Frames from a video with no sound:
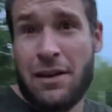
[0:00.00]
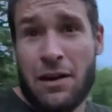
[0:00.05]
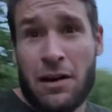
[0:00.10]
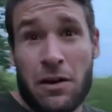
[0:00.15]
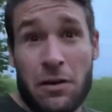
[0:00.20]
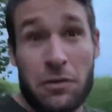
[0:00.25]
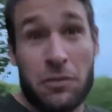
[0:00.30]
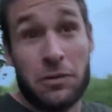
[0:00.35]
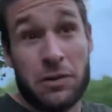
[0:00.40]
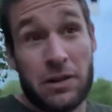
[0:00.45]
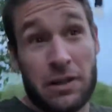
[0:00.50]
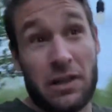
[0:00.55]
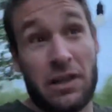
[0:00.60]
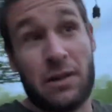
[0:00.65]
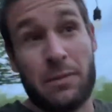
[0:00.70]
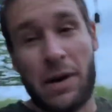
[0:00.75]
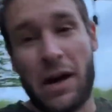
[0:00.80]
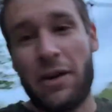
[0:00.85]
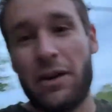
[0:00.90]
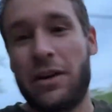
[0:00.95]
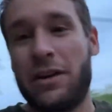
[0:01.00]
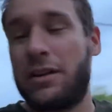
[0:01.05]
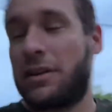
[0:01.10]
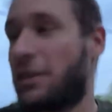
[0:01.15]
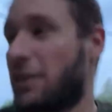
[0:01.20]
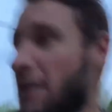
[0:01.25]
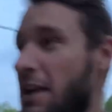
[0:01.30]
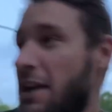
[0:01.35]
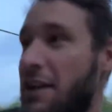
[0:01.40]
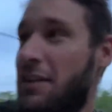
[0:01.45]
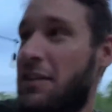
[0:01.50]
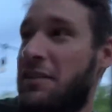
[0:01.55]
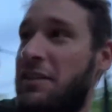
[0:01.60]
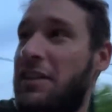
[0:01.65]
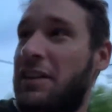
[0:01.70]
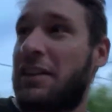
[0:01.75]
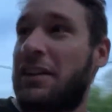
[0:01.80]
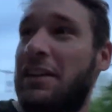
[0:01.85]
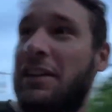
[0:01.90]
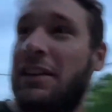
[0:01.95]
owned about 100 acres
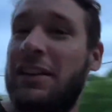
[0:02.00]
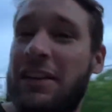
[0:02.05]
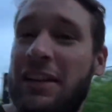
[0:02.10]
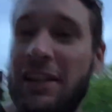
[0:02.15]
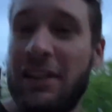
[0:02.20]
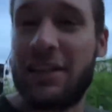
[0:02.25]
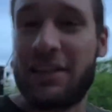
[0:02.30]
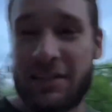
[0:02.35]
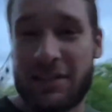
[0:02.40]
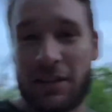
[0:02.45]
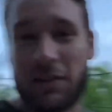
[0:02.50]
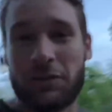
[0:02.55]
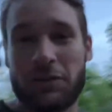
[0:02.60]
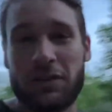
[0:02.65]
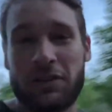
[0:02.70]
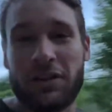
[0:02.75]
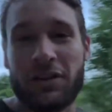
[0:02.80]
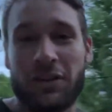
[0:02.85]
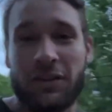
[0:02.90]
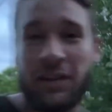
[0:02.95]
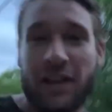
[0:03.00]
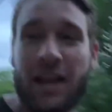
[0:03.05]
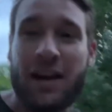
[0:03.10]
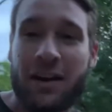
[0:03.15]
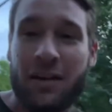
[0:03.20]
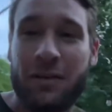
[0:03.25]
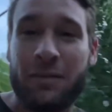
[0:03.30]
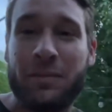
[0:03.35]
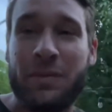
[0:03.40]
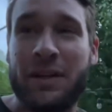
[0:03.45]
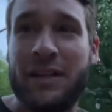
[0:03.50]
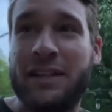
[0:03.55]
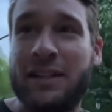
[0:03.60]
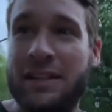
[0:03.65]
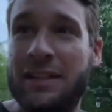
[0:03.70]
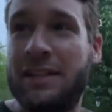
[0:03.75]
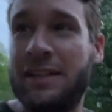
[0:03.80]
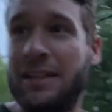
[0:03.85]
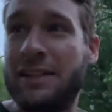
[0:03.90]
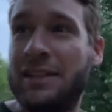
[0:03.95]
here. He doesn't own it all now, but
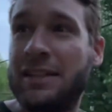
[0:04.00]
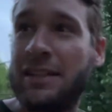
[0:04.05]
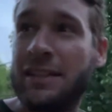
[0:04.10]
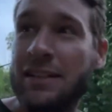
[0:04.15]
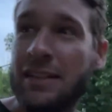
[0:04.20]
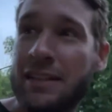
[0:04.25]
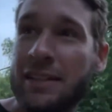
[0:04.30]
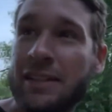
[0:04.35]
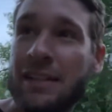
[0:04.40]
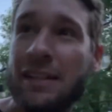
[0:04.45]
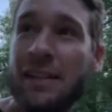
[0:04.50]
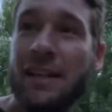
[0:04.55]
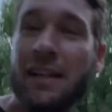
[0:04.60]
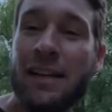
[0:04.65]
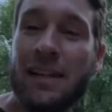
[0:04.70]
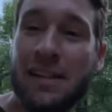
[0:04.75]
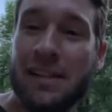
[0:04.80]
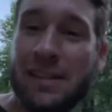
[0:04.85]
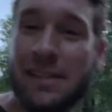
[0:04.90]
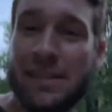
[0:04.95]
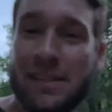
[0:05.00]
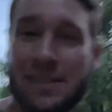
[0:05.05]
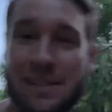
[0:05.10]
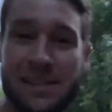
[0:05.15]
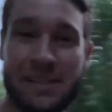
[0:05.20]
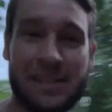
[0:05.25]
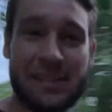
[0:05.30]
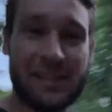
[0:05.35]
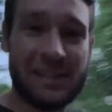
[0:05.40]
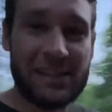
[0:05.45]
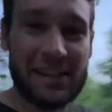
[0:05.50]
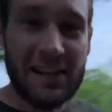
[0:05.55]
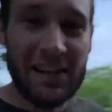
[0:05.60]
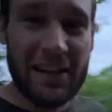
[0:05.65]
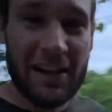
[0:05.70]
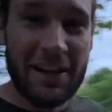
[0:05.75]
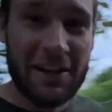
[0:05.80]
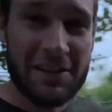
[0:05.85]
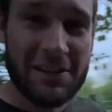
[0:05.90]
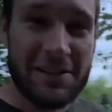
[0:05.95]
yeah.
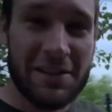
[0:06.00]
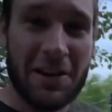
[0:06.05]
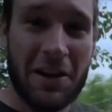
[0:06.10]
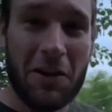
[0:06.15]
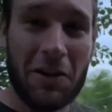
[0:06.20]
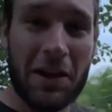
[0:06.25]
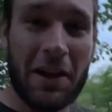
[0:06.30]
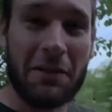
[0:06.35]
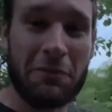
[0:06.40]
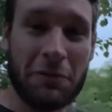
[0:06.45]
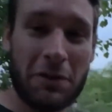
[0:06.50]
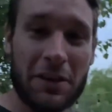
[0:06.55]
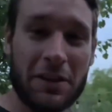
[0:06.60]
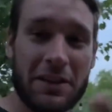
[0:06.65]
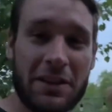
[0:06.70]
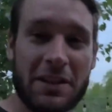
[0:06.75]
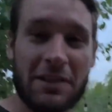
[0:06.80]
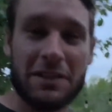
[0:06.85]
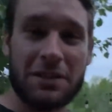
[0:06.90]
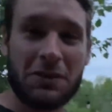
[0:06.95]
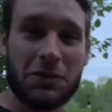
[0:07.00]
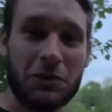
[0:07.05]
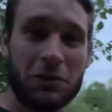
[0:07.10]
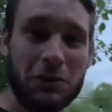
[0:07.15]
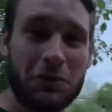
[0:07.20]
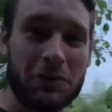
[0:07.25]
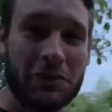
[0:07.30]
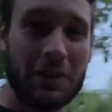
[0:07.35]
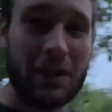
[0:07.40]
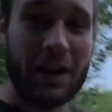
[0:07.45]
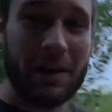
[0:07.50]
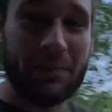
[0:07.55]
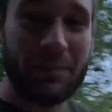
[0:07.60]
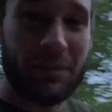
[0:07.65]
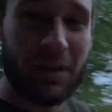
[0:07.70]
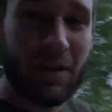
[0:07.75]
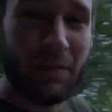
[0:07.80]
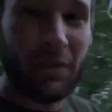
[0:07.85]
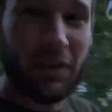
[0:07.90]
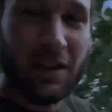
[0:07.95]
Anyhow. Okay, well, it's cool.
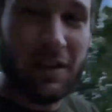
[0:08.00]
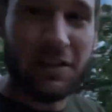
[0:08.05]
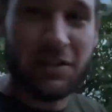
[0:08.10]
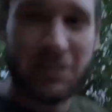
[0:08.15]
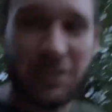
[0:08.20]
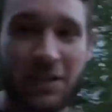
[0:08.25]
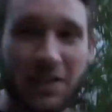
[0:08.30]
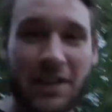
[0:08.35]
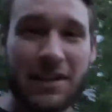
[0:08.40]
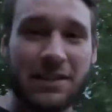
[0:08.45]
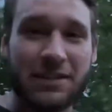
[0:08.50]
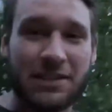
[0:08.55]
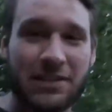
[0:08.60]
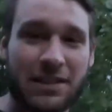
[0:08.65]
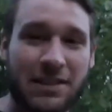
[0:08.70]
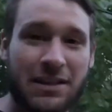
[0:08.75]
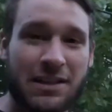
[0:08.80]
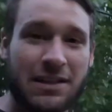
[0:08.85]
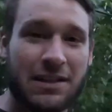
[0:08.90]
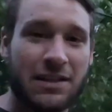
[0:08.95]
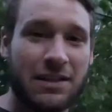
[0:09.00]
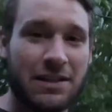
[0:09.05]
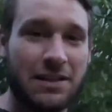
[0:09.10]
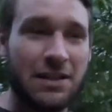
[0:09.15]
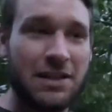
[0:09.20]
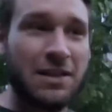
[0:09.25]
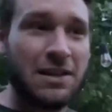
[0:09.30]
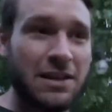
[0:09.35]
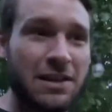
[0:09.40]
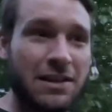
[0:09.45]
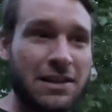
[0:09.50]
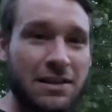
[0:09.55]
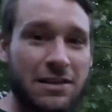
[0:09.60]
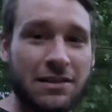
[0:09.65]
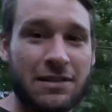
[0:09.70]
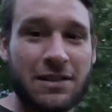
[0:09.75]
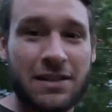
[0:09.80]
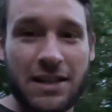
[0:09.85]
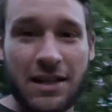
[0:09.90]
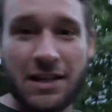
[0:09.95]
I'm glad you guys can
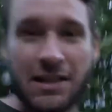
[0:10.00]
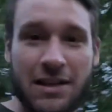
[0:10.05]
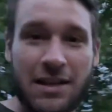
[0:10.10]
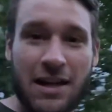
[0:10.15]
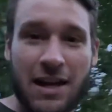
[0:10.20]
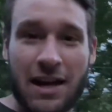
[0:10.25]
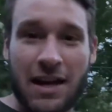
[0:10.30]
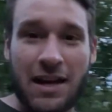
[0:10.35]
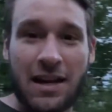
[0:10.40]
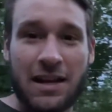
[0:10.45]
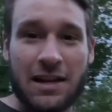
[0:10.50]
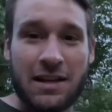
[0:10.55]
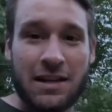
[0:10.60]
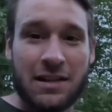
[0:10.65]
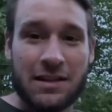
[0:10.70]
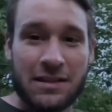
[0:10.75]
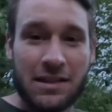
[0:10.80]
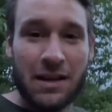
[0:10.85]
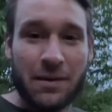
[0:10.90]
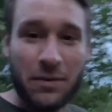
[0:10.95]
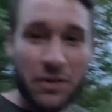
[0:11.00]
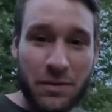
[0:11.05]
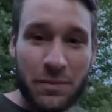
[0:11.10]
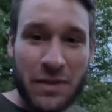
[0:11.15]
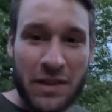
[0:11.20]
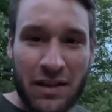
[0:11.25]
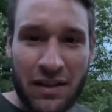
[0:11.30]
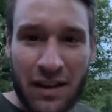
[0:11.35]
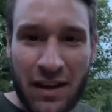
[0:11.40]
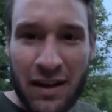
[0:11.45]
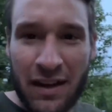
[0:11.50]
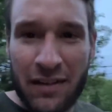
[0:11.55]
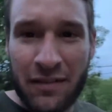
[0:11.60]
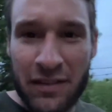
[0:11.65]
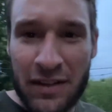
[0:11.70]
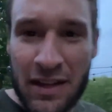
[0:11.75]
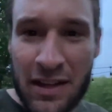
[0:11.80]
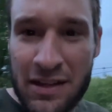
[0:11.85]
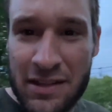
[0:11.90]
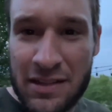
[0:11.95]
see it and it's able to be live.
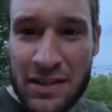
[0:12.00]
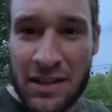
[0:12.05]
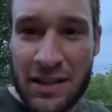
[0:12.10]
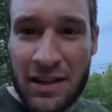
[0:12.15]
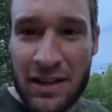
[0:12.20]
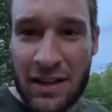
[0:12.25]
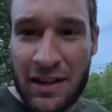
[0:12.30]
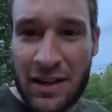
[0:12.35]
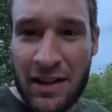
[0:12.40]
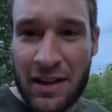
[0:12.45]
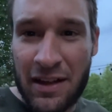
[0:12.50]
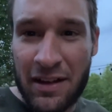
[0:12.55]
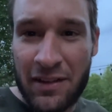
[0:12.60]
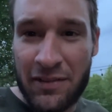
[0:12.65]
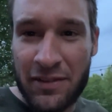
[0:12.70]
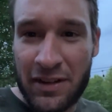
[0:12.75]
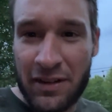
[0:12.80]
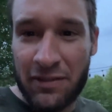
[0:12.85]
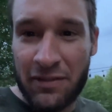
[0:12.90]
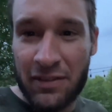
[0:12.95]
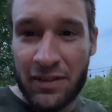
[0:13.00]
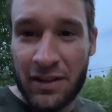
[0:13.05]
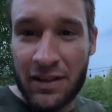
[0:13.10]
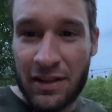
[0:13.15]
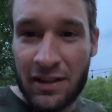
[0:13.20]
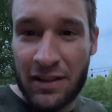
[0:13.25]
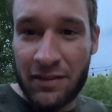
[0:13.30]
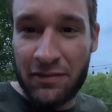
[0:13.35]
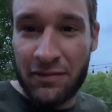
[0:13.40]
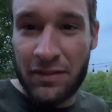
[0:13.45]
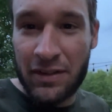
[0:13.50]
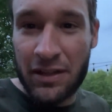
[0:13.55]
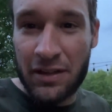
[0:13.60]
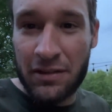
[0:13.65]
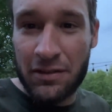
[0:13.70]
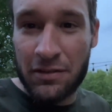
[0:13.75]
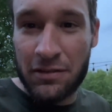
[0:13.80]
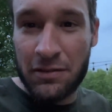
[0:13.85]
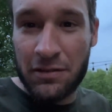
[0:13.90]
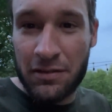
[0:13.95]
Casey, I have a flying
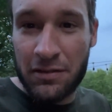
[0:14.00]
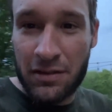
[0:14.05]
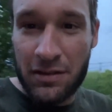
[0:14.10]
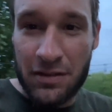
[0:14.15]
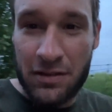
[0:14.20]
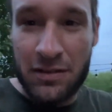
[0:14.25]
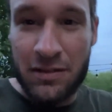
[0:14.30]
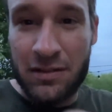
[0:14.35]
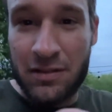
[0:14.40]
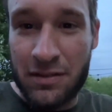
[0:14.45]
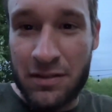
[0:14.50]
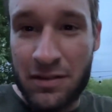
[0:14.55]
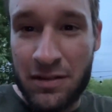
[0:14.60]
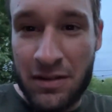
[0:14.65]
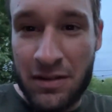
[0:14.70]
video on